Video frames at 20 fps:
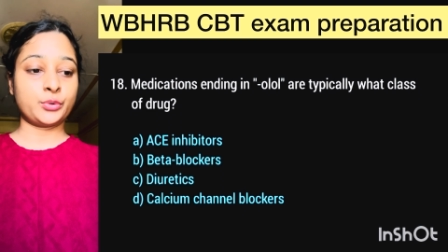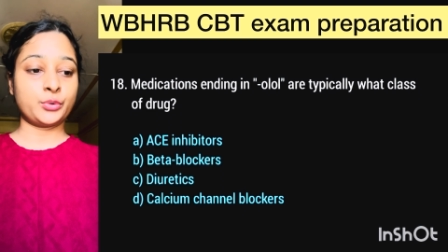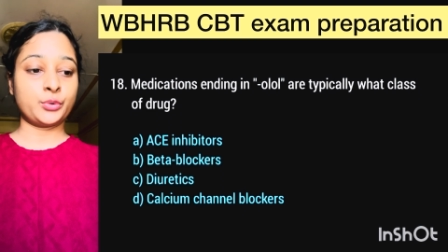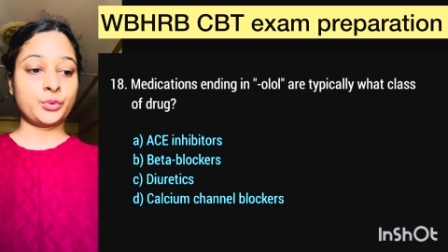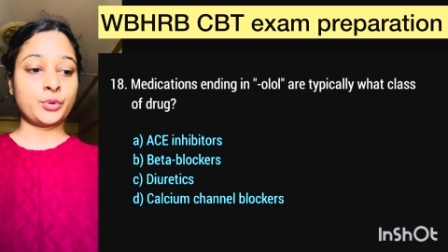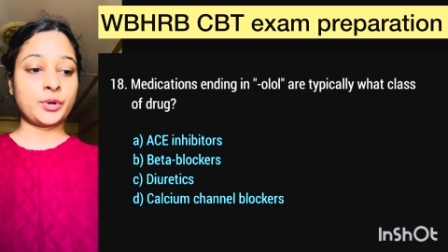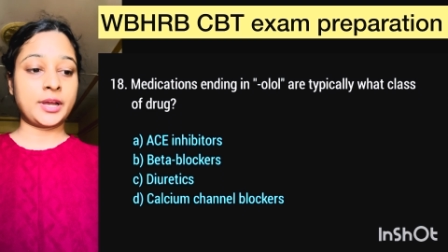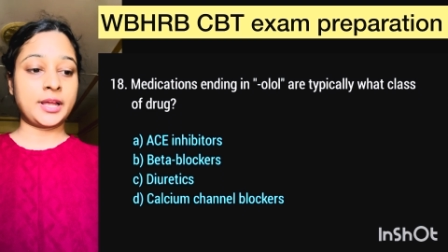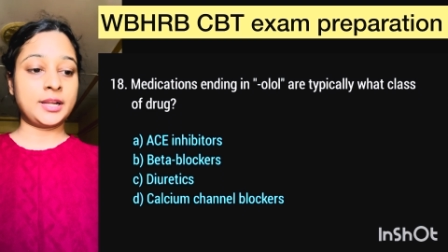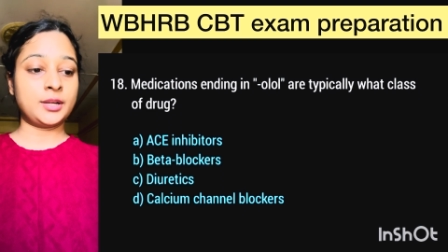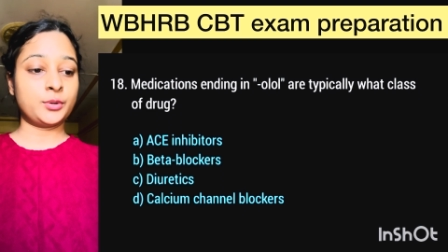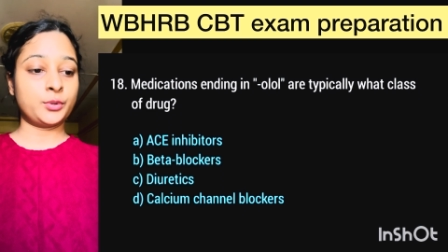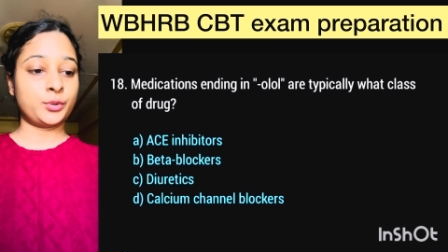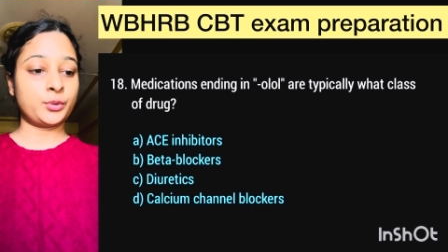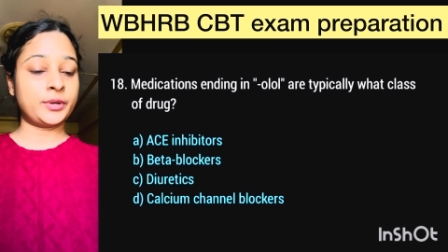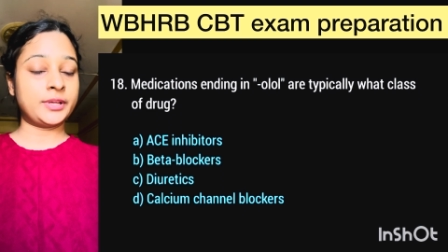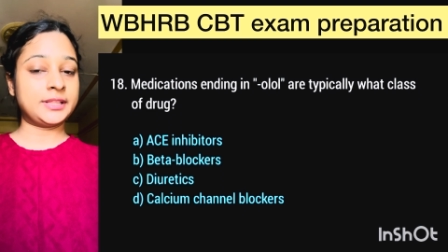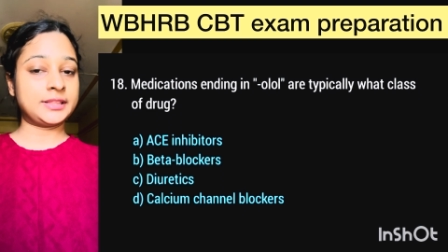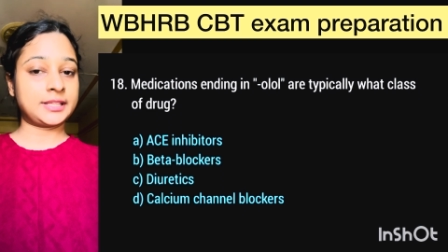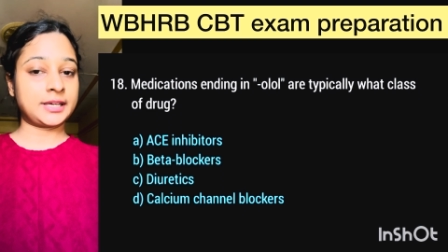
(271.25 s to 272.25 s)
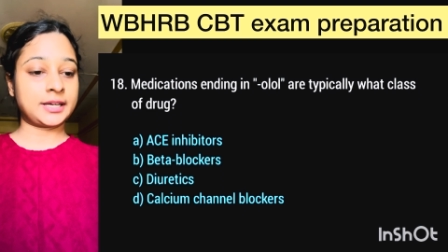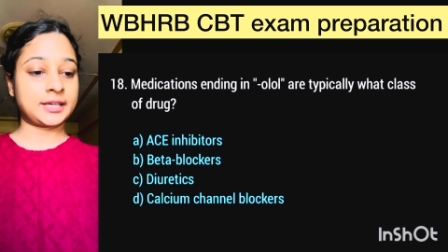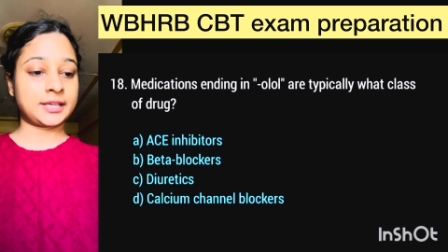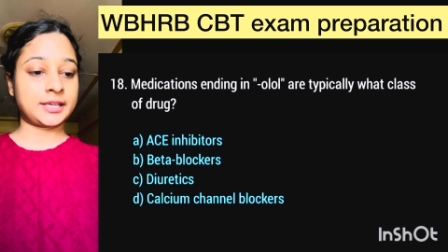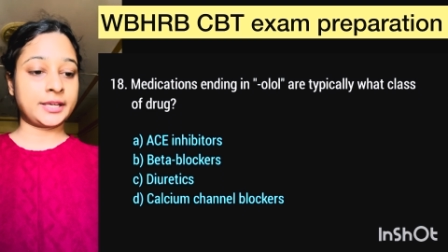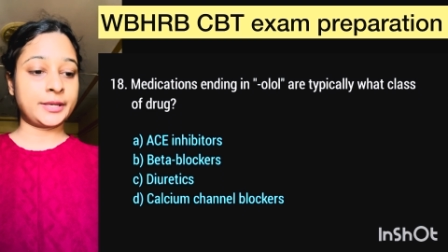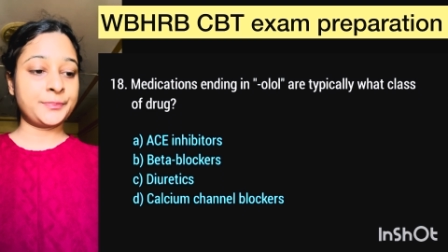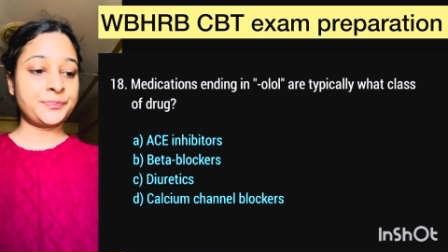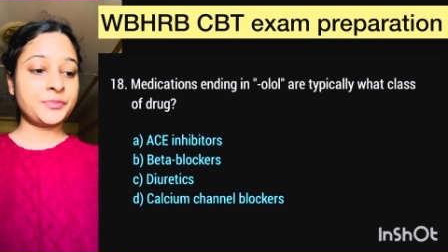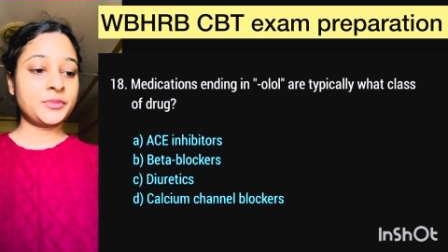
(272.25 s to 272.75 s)
O L O L
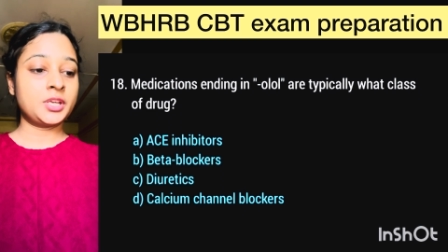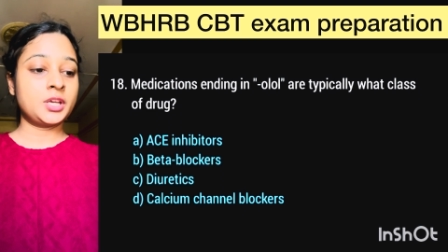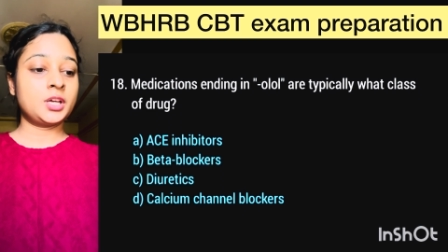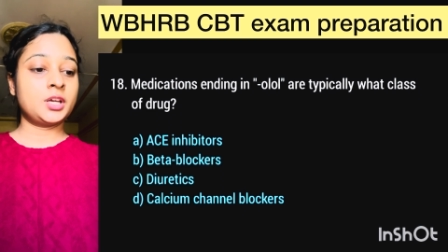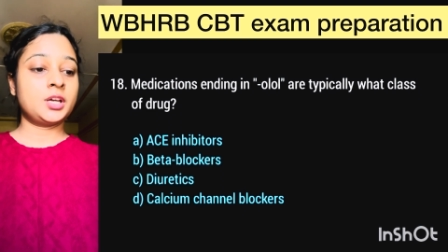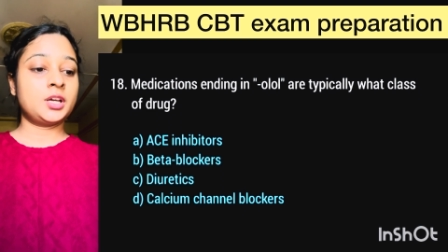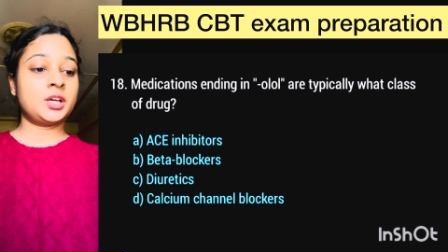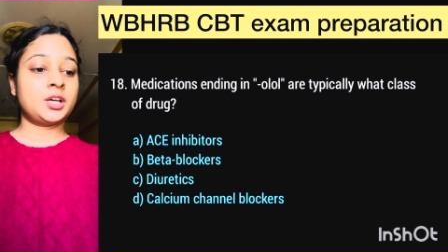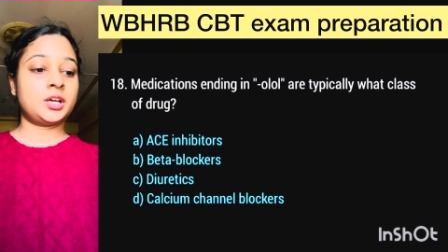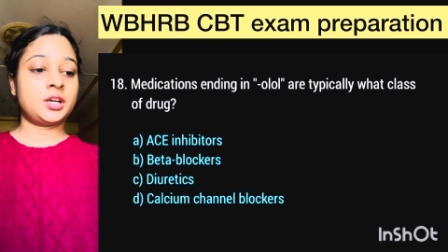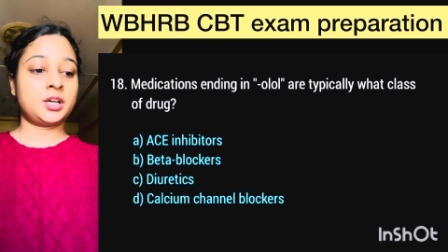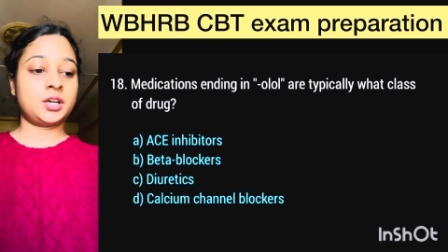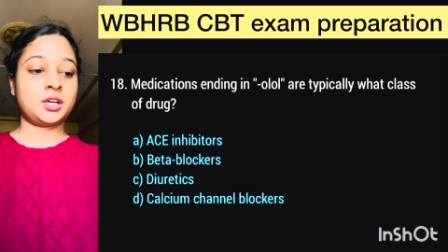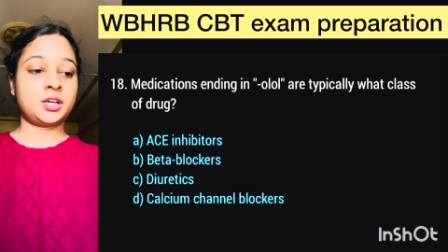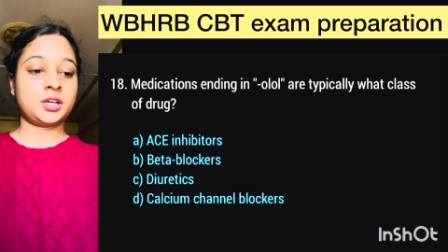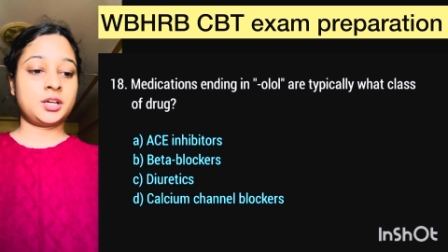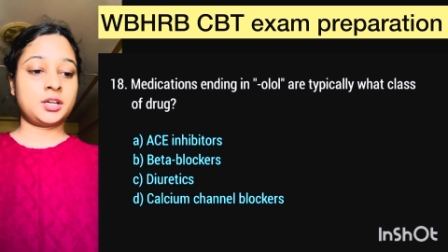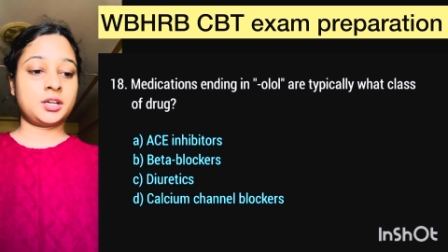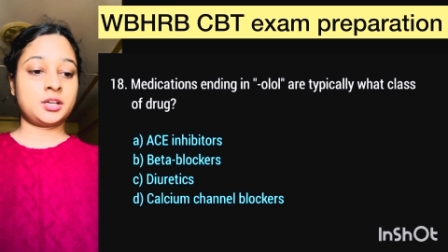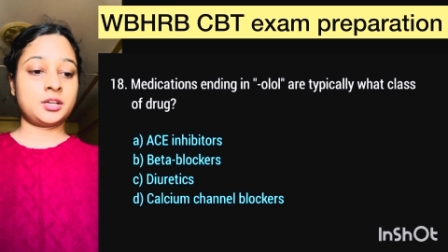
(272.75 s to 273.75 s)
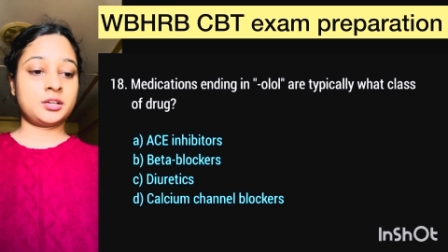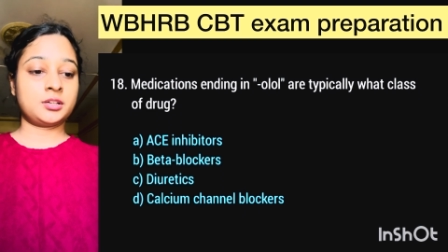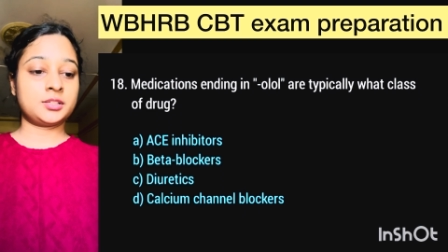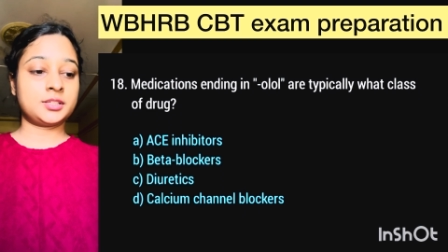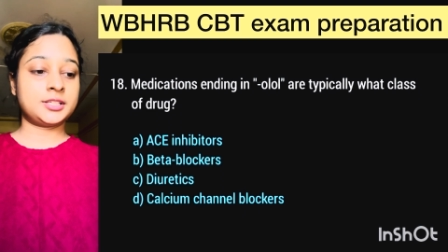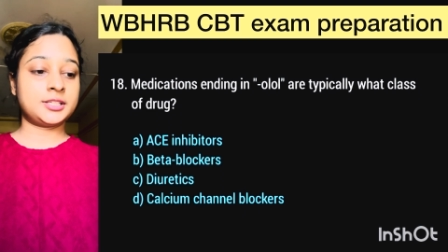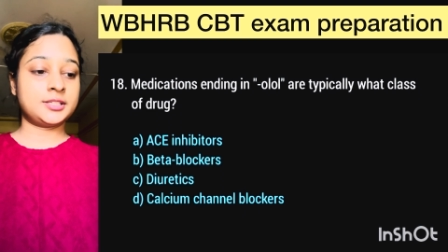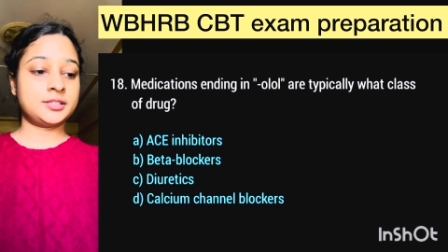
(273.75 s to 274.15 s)
thake, uh,